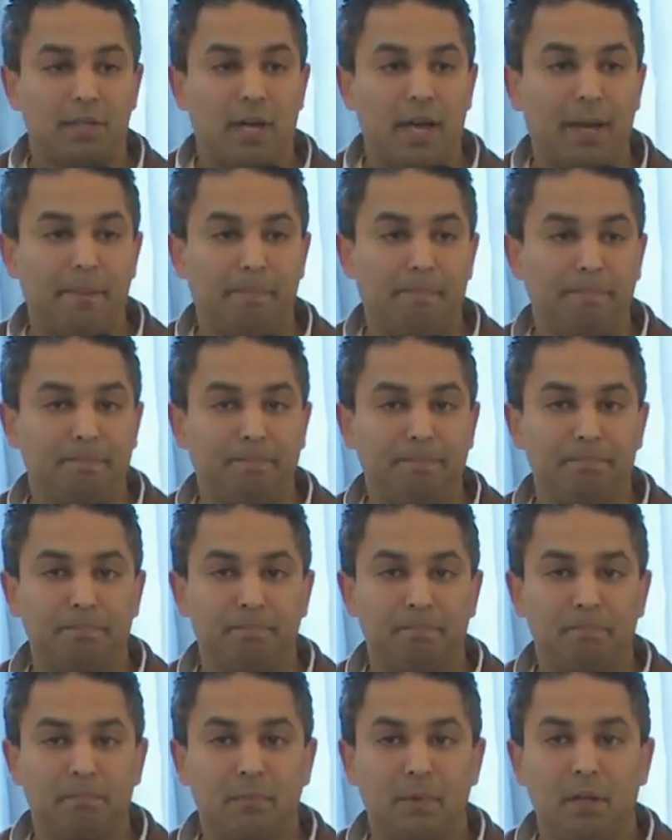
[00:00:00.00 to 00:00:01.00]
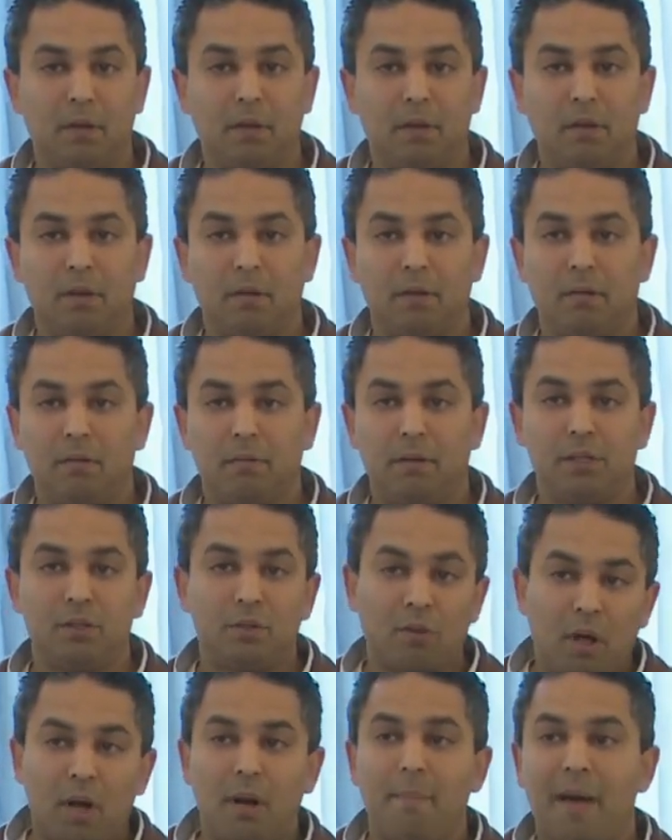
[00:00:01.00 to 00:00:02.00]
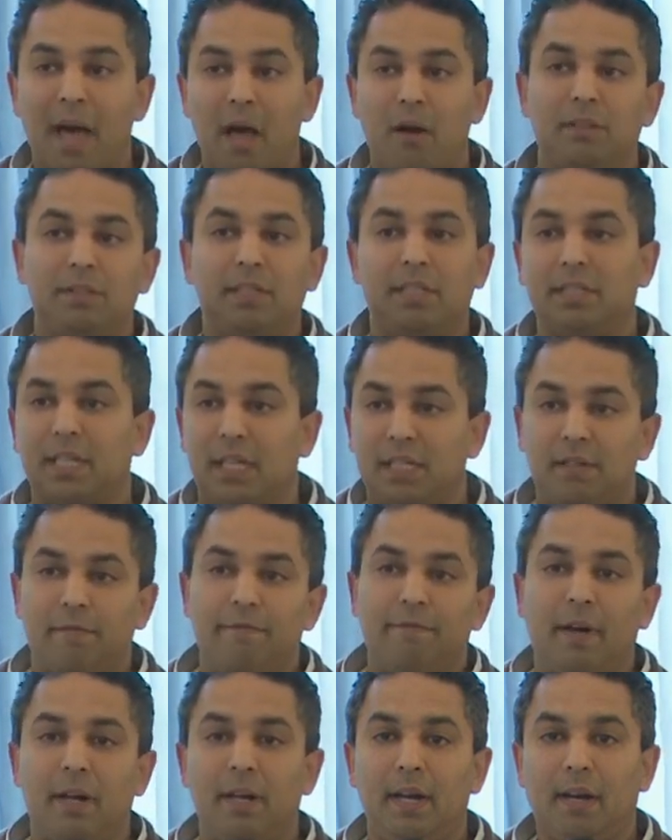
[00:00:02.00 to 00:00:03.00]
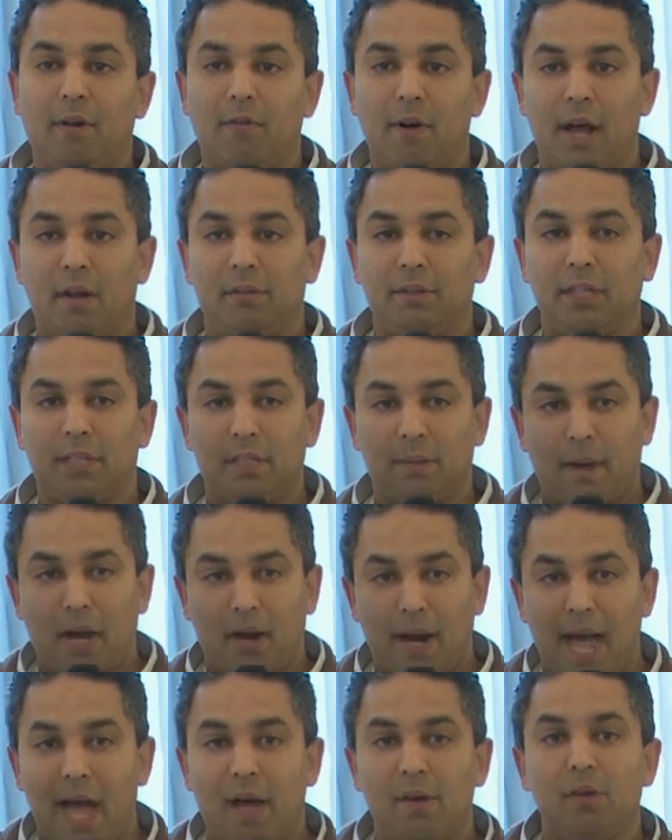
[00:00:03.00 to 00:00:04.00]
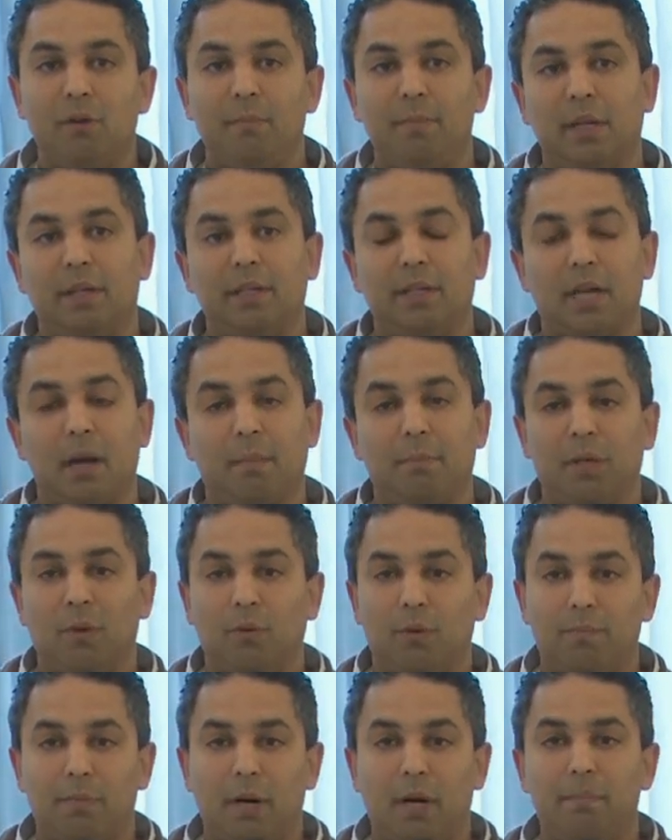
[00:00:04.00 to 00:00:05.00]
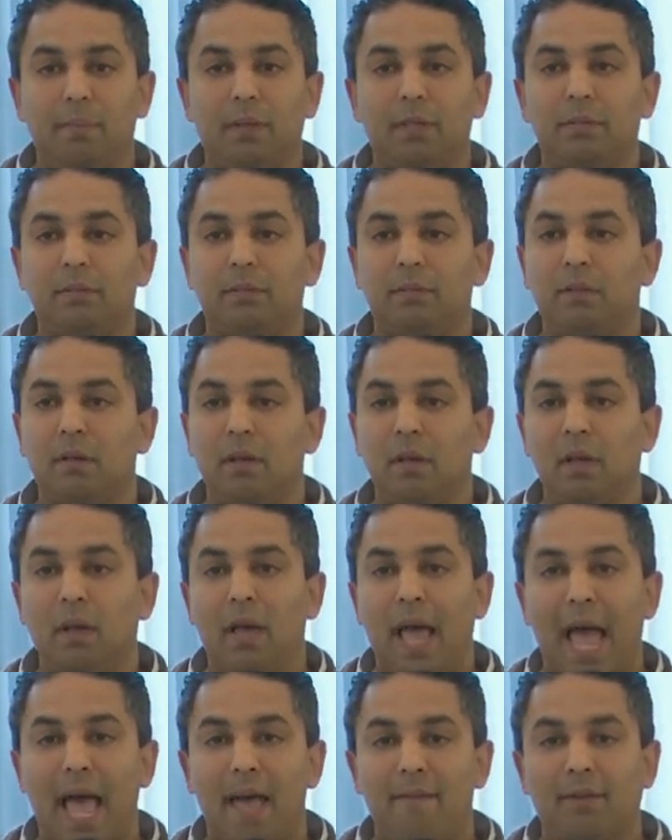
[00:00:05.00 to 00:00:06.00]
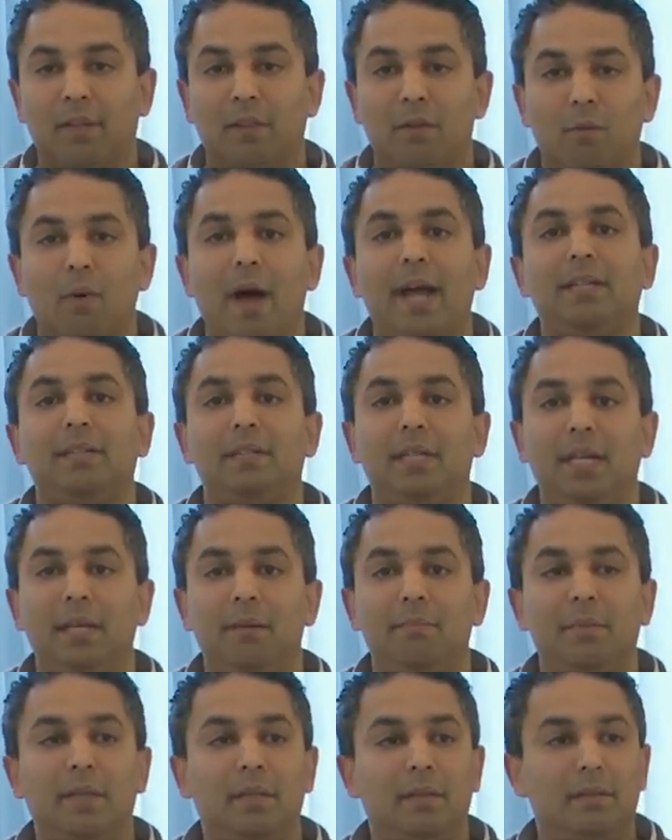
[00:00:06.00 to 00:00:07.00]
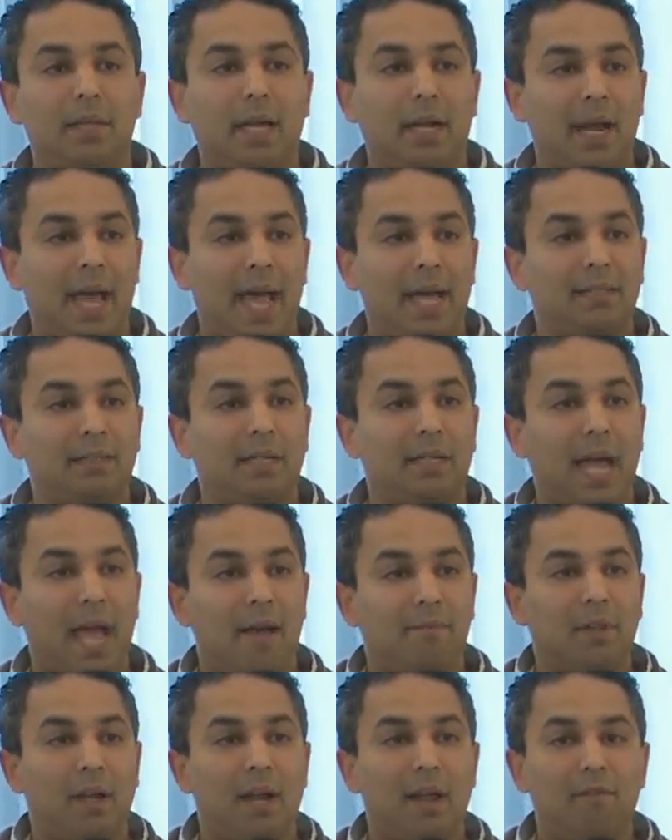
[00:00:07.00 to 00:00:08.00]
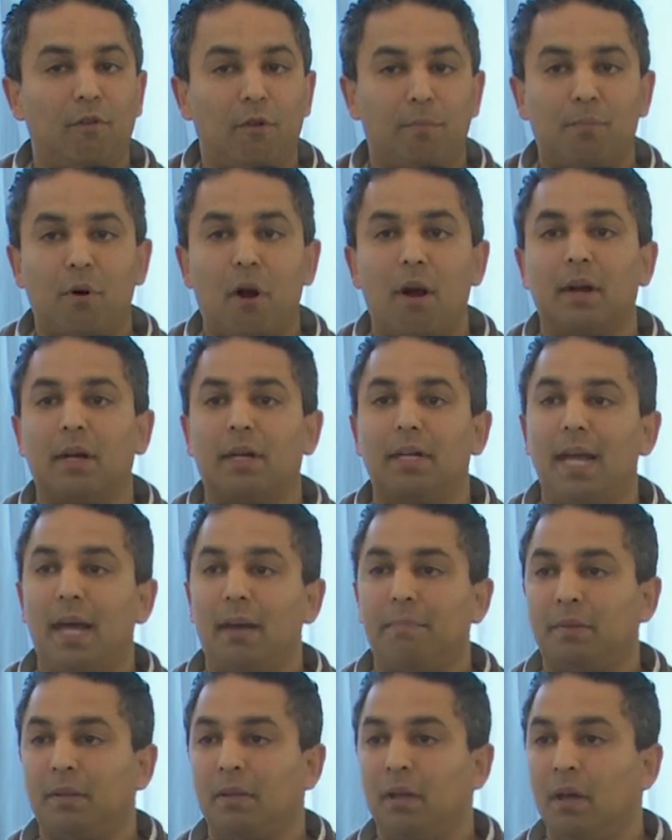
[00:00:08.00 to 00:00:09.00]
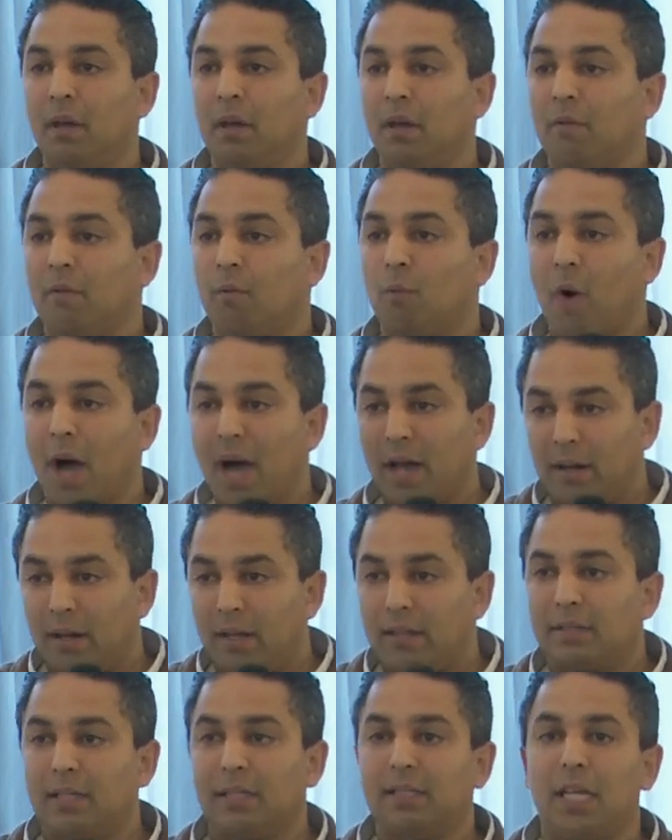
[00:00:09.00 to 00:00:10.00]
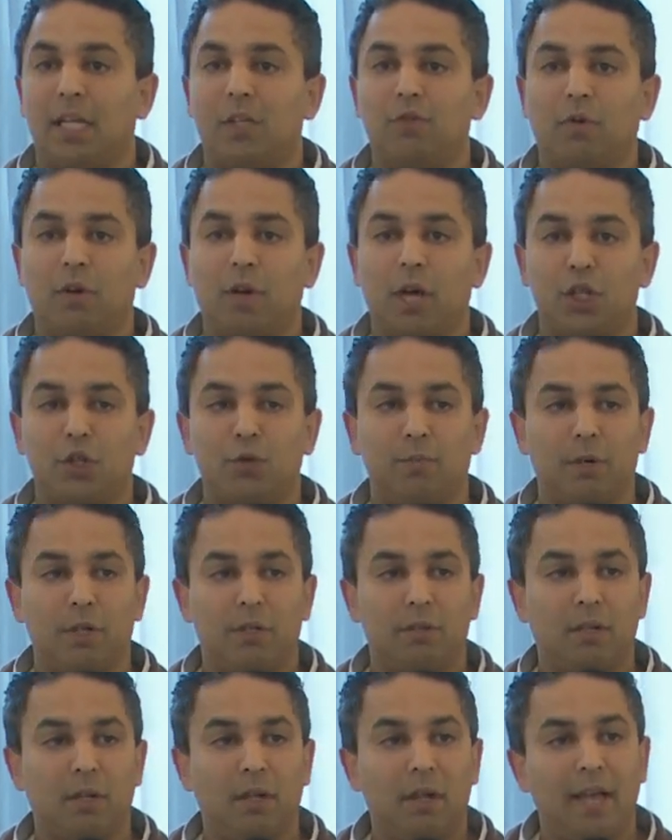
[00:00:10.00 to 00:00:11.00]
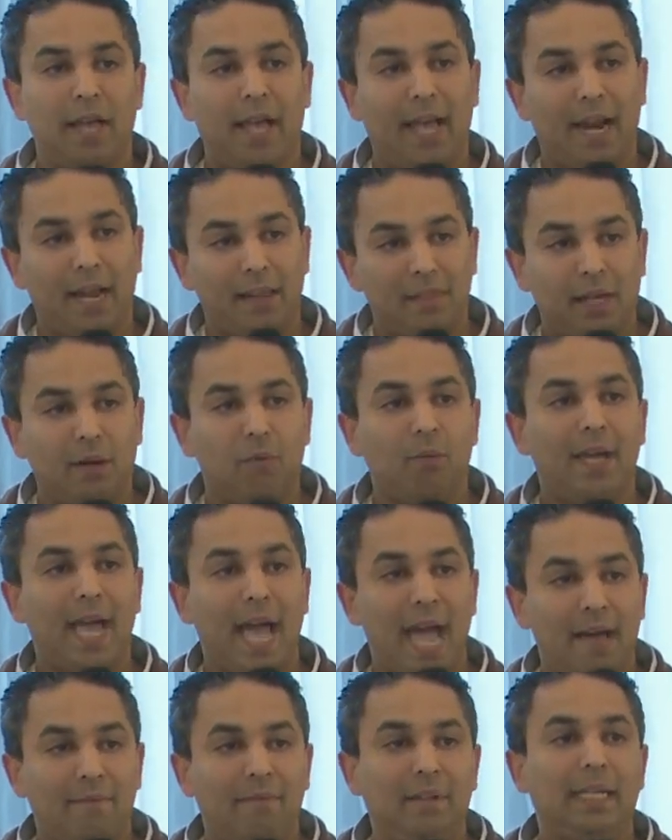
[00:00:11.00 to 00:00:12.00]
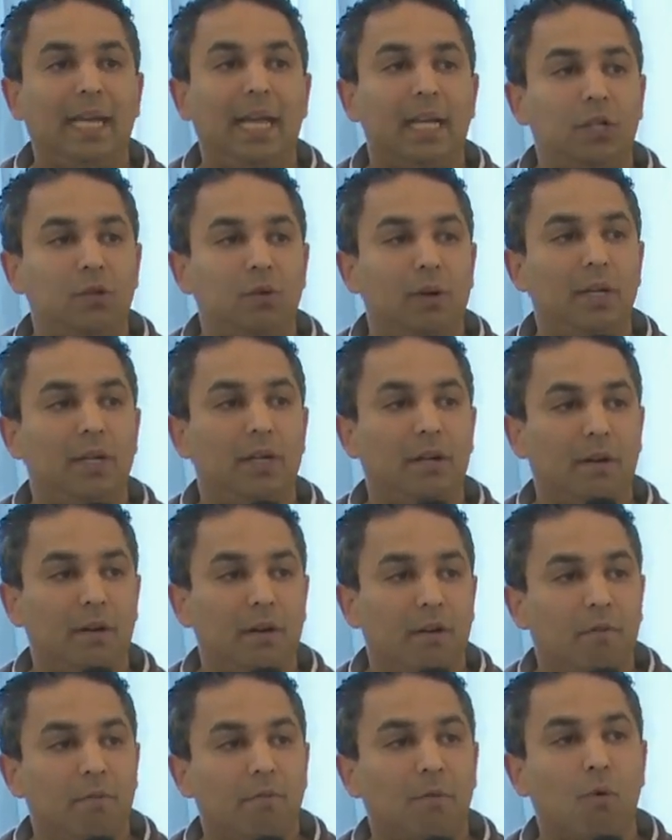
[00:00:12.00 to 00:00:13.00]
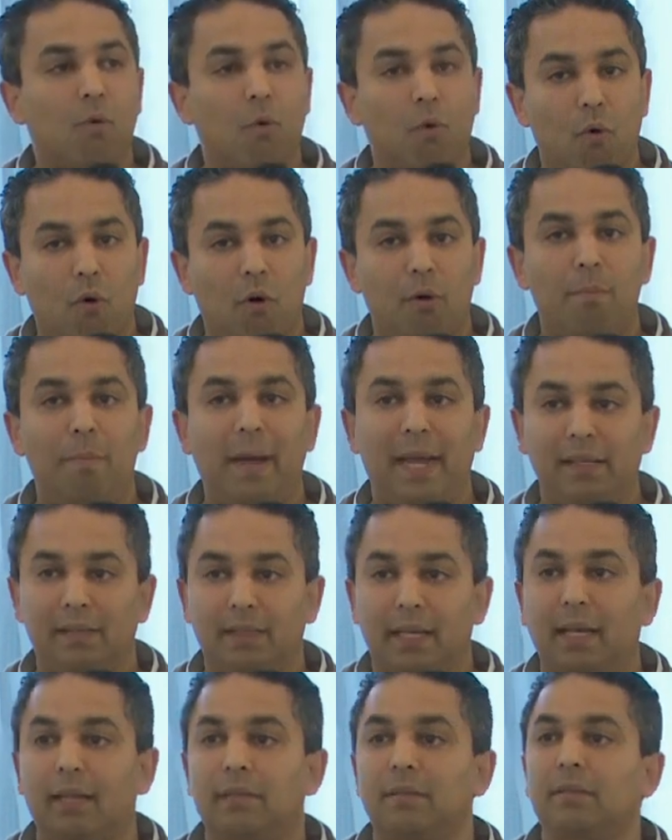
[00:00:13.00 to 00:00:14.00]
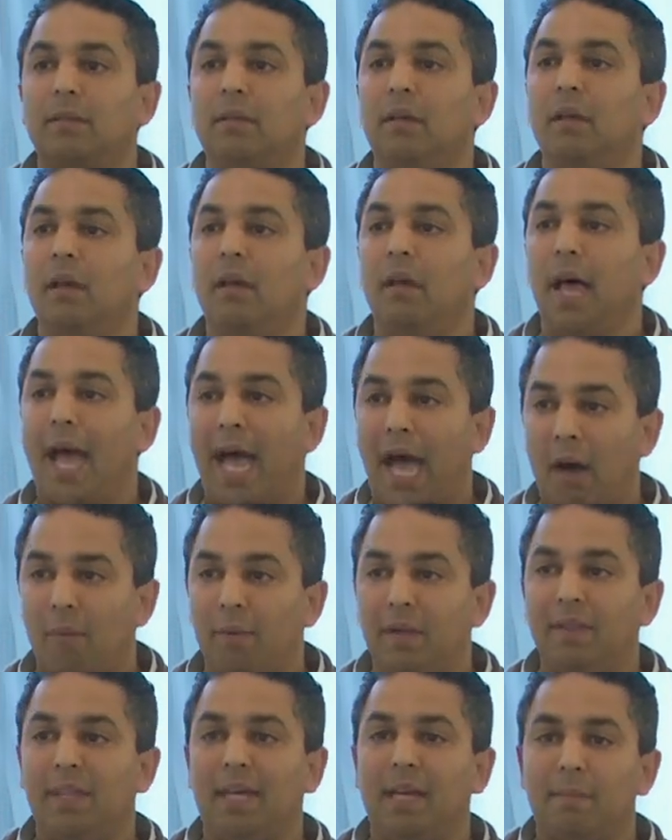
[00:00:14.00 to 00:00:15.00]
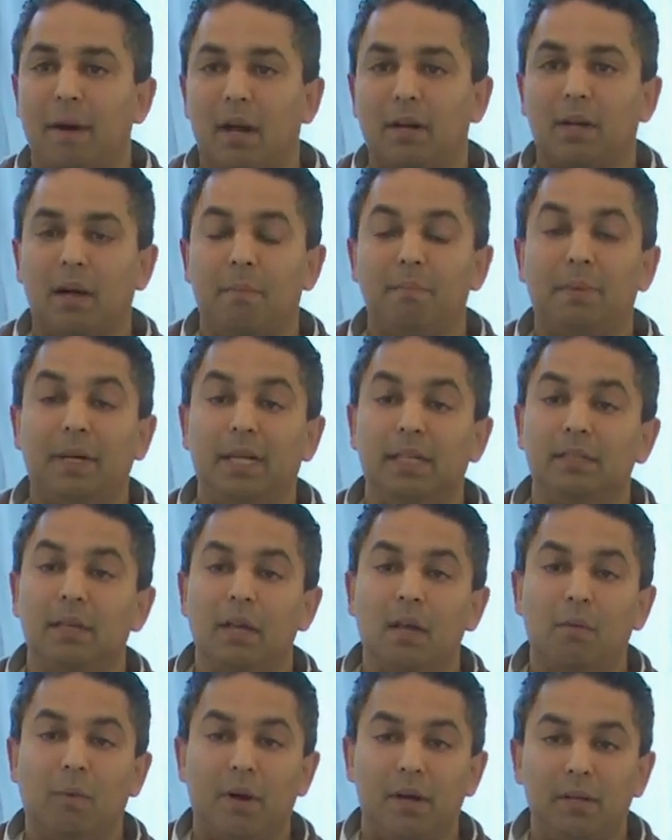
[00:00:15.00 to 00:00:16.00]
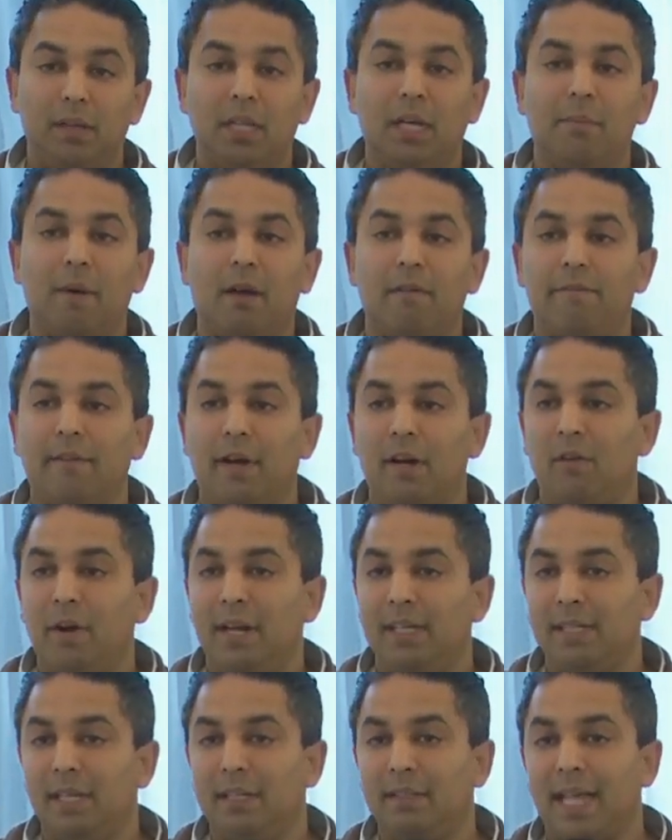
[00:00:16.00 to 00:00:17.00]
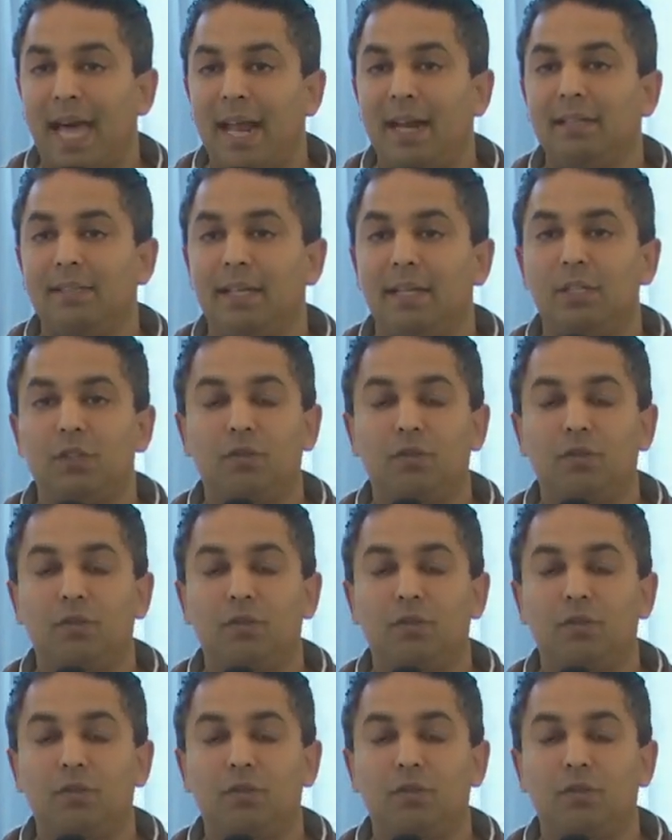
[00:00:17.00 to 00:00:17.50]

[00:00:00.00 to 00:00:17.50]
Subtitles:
time. It's not about successive funding rounds. It's about how you build a company with purpose, having the right team that has it, have the level of product depth, wildly successful customers. And I think we have to get to a degree of core basics, how we think about companies. When you think about fundraising, that is a